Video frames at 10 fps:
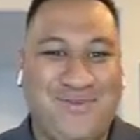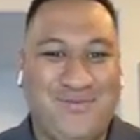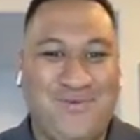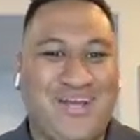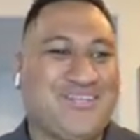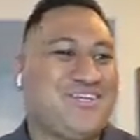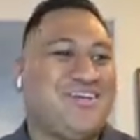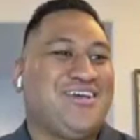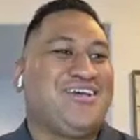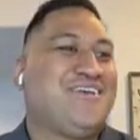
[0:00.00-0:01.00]
to be rich.
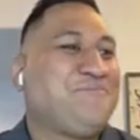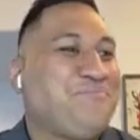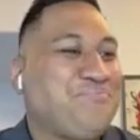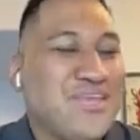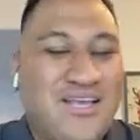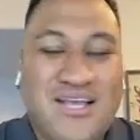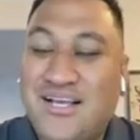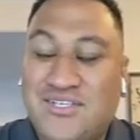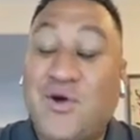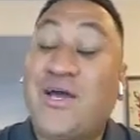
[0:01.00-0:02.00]

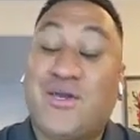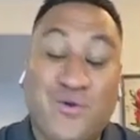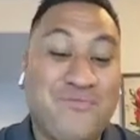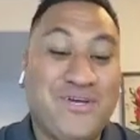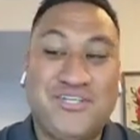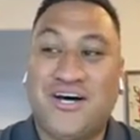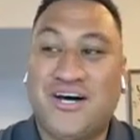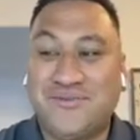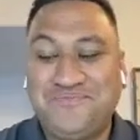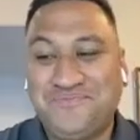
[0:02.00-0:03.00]
So I quit my
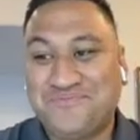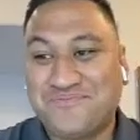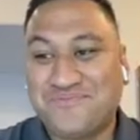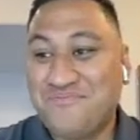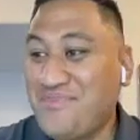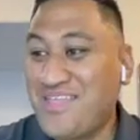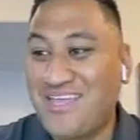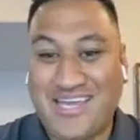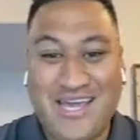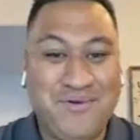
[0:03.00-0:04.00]
job,
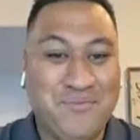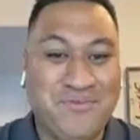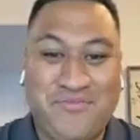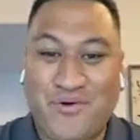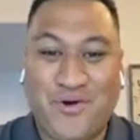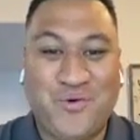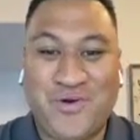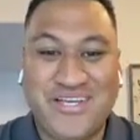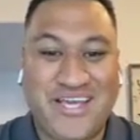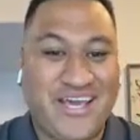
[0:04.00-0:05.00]
gave up the
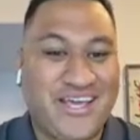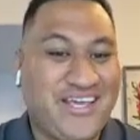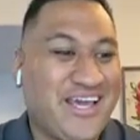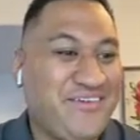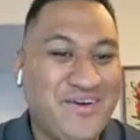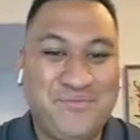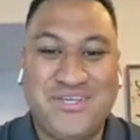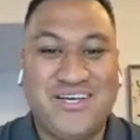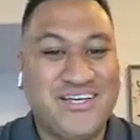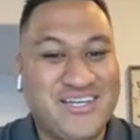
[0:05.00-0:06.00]
401k, gave up
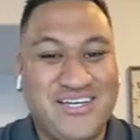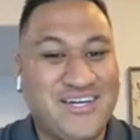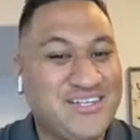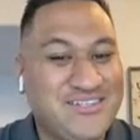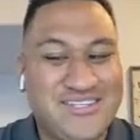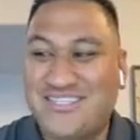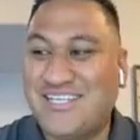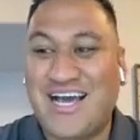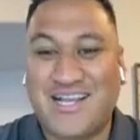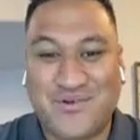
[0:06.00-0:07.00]
the good
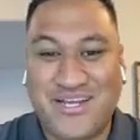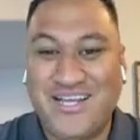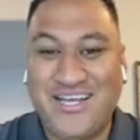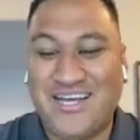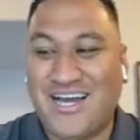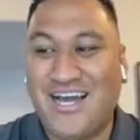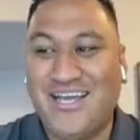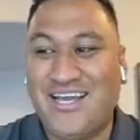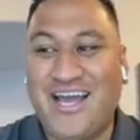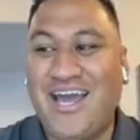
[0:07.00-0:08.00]
salary. I
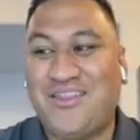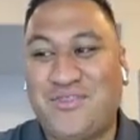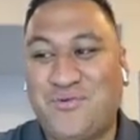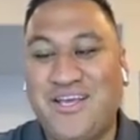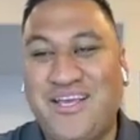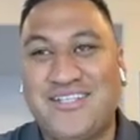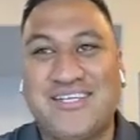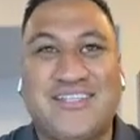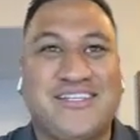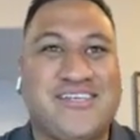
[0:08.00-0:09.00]
had 3 kids
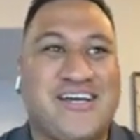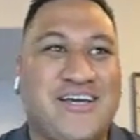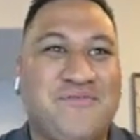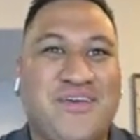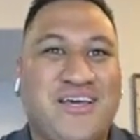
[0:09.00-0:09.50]
at the time,